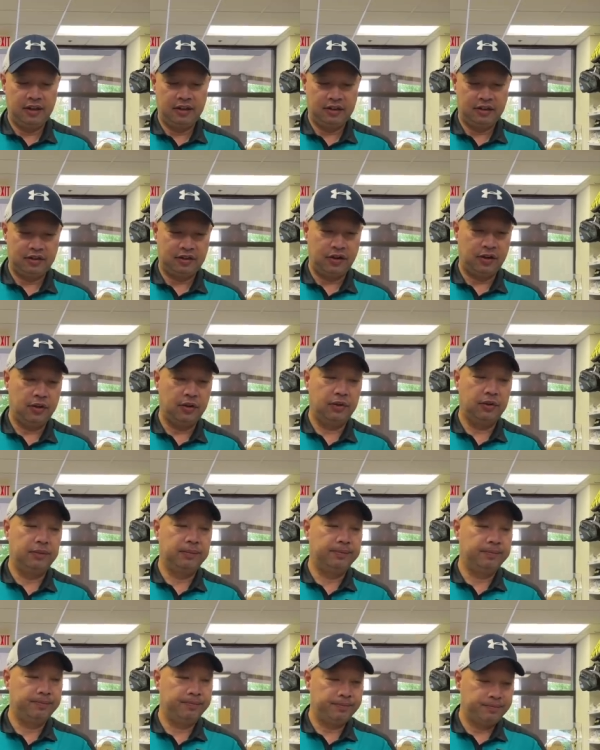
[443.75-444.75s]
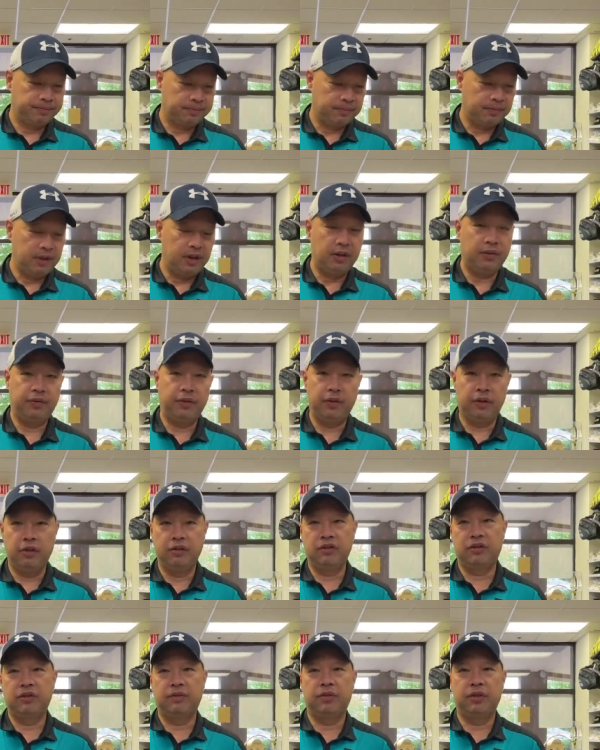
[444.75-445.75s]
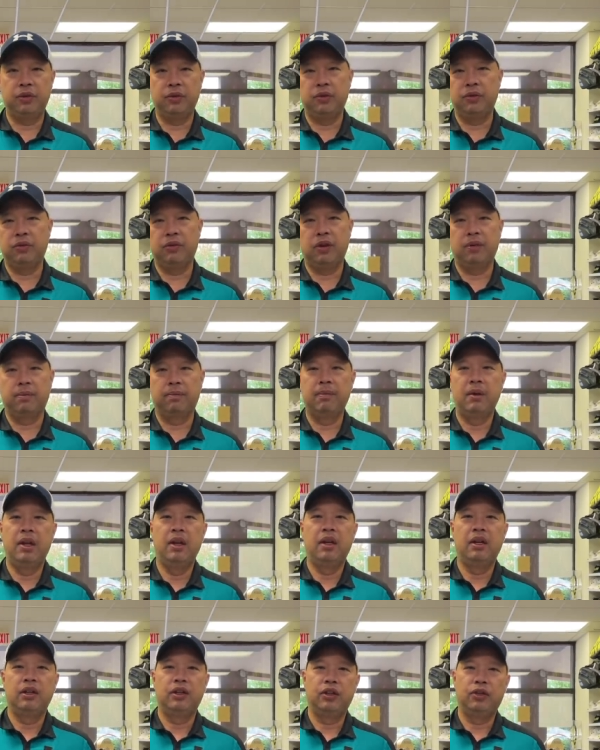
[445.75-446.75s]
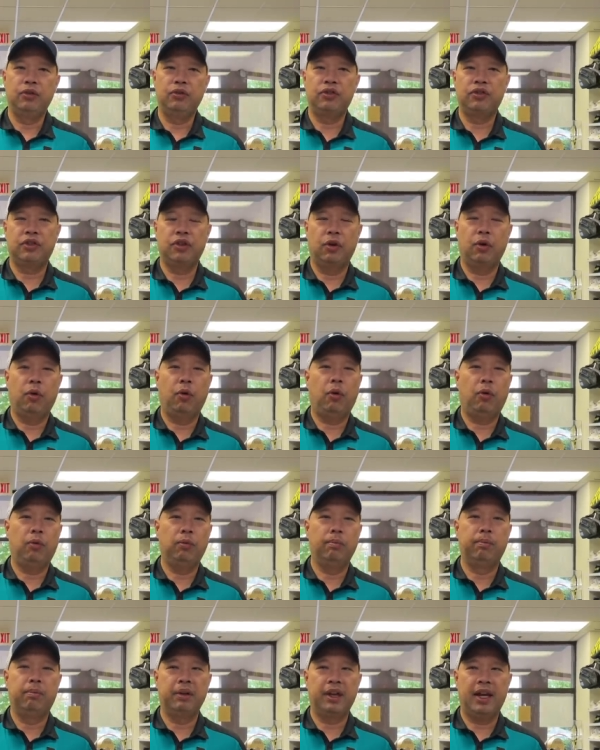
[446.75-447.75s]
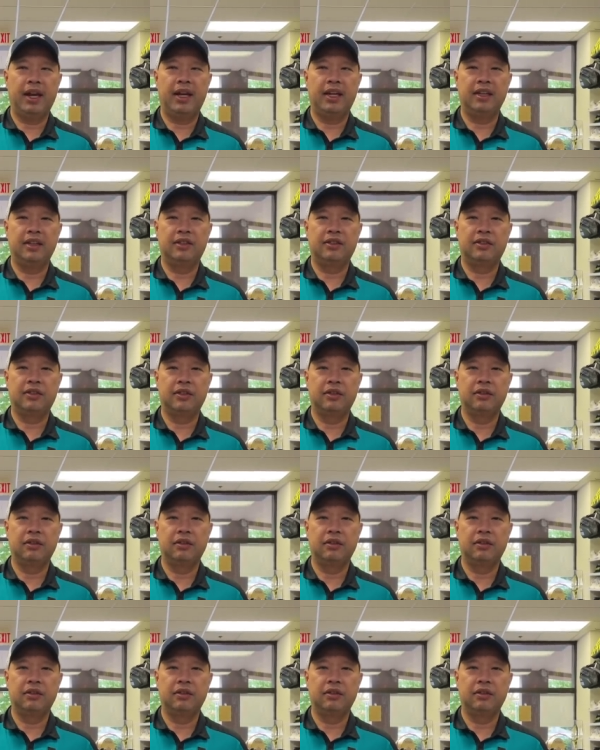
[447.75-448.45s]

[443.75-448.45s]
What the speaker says: So, you know, for those of you who are used to old blades